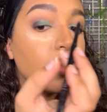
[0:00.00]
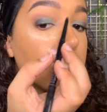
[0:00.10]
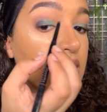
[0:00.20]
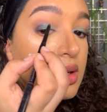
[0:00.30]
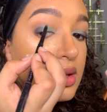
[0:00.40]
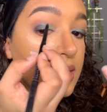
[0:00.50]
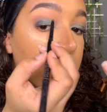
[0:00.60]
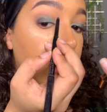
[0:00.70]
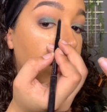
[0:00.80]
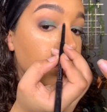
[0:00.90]
one,
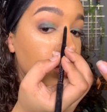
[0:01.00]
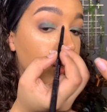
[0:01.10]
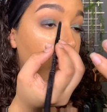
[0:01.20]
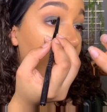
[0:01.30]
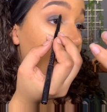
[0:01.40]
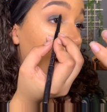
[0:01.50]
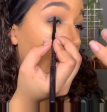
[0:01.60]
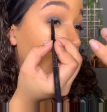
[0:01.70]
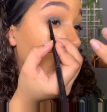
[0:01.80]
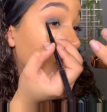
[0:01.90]
and I'm so bad at
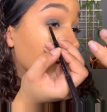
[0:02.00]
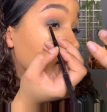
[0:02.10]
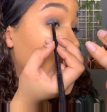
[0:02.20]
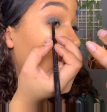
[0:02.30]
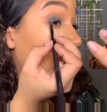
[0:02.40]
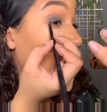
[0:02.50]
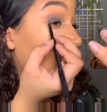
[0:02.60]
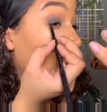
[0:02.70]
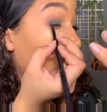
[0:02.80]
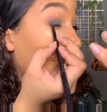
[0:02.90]
eyeliner,
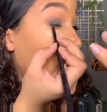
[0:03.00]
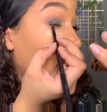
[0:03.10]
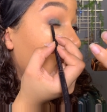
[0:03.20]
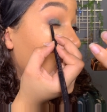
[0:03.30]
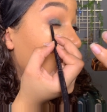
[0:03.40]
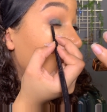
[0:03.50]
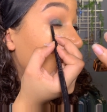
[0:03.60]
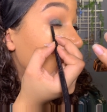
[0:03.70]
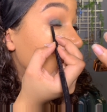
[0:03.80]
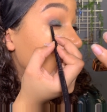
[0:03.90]
so
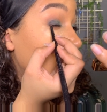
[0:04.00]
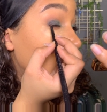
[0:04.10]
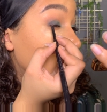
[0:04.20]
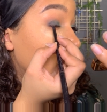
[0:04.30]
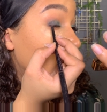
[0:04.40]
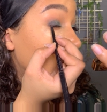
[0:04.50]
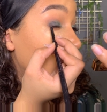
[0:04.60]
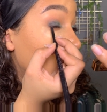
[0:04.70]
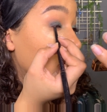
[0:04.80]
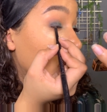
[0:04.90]
we'll see how this goes.